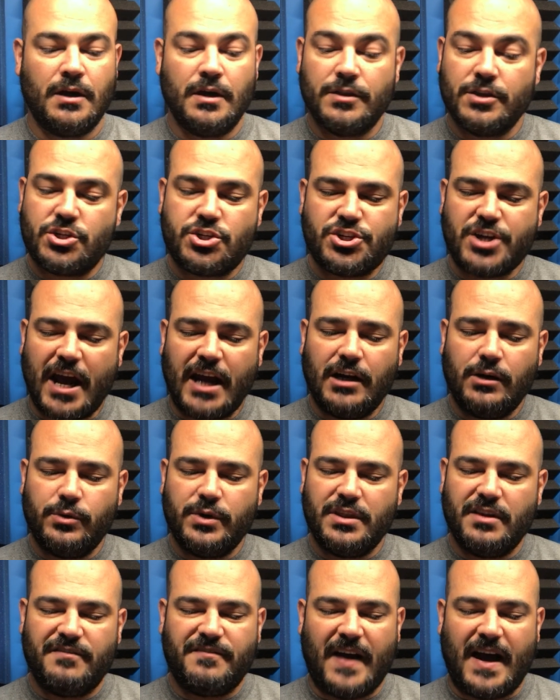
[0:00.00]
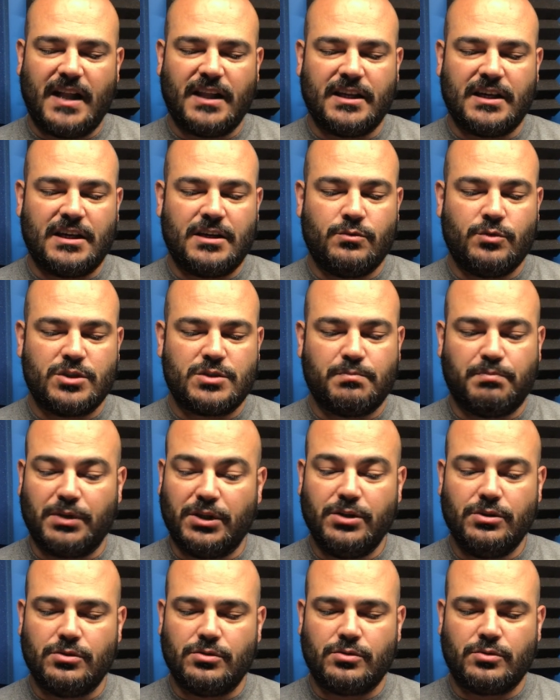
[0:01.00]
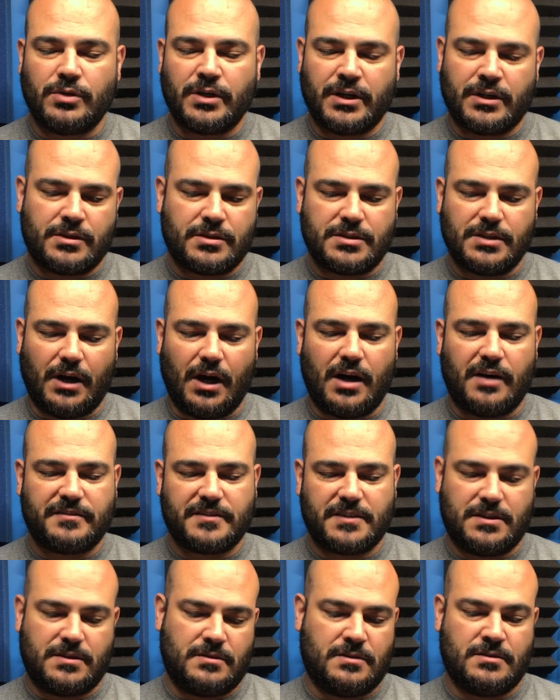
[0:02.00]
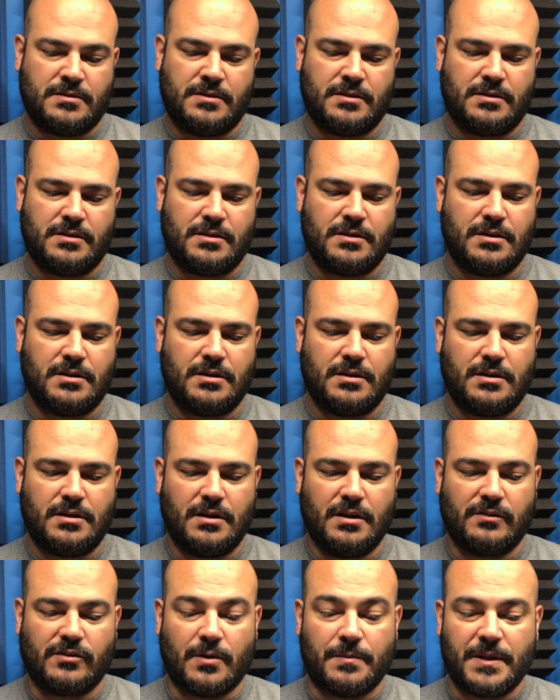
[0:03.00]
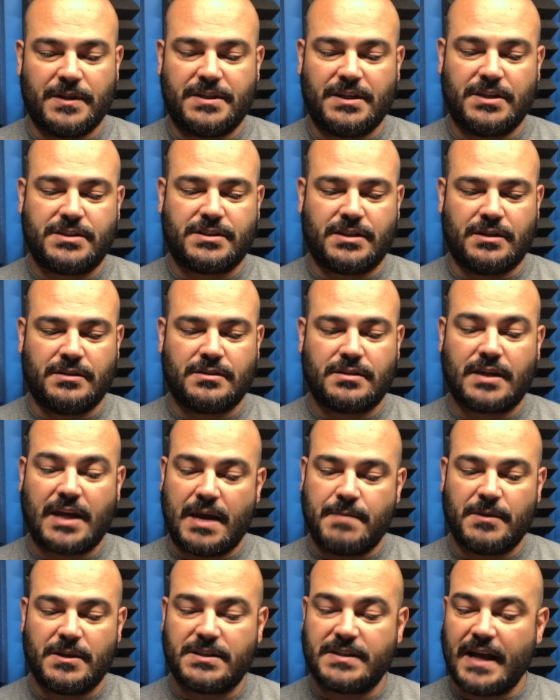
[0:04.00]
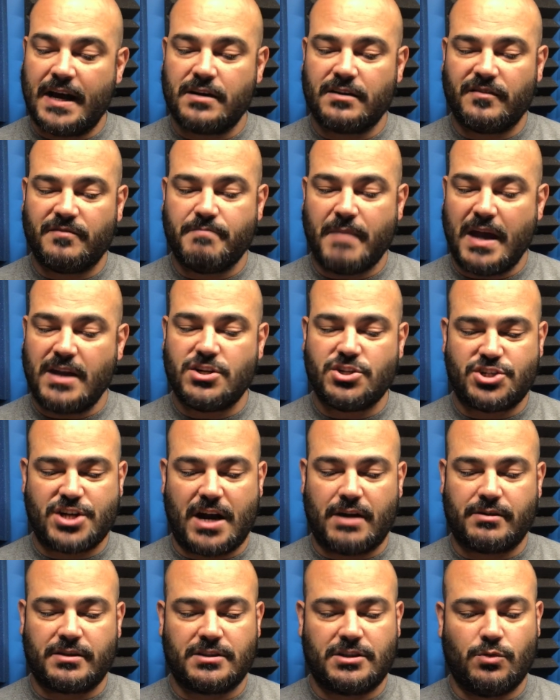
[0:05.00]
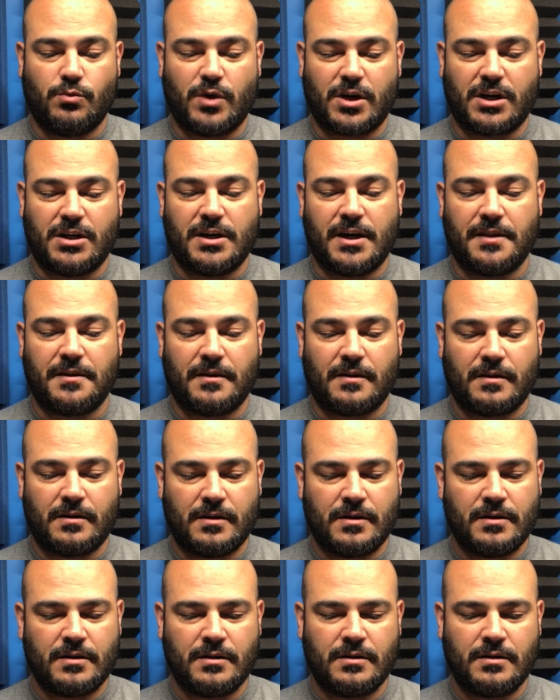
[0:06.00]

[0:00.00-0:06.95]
The shadow in the valley was blue and soft. From the distance came the sound of men shouting to one another.